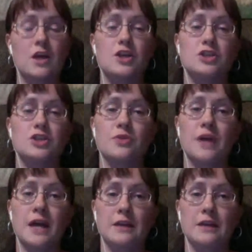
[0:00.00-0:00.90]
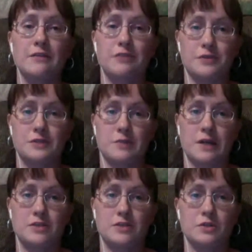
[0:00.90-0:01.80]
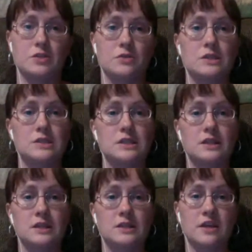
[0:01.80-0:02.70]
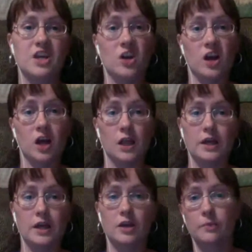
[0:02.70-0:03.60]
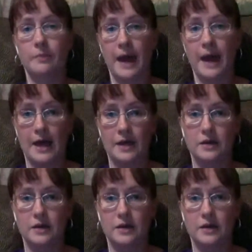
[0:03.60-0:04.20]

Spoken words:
So then he froze some ice crystals and said things like, you're ugly, you're bad,